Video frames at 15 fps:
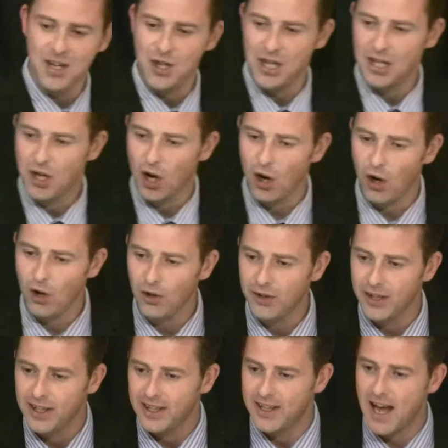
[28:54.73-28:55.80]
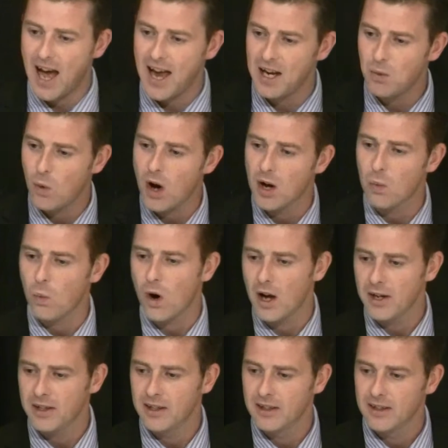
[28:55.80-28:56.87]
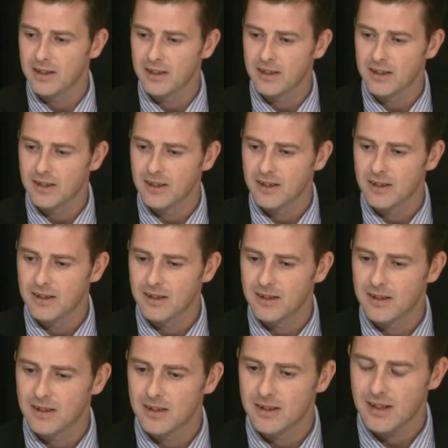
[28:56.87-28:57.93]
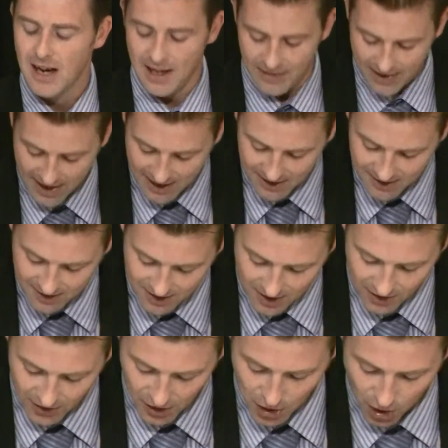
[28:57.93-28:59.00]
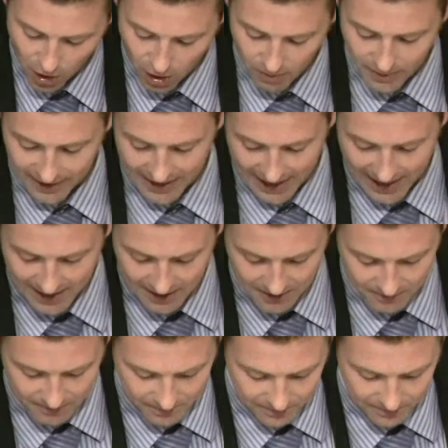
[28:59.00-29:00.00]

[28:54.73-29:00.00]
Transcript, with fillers: and she called 911. And then the call began.